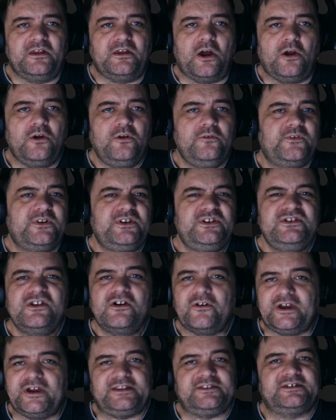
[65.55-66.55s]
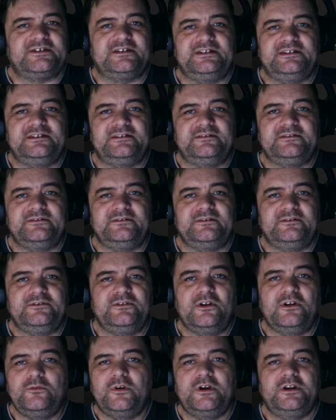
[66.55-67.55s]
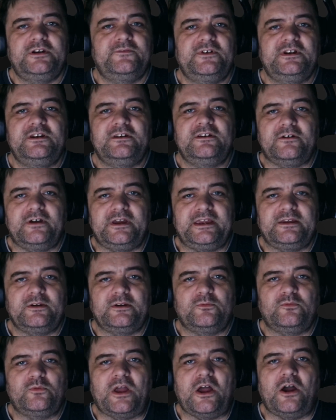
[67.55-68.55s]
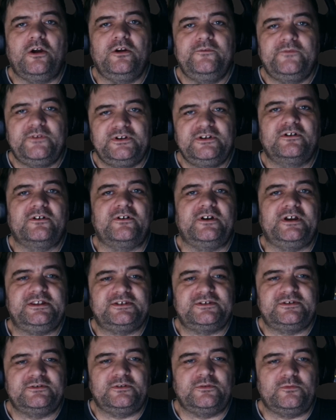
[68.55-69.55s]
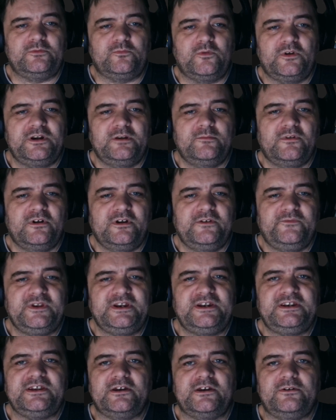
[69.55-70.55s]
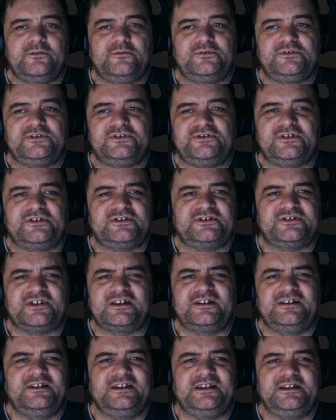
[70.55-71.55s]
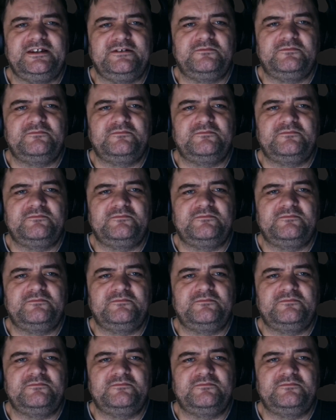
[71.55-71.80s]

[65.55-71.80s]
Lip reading: Overnight, no word of a lie, overnight, one of my videos just suddenly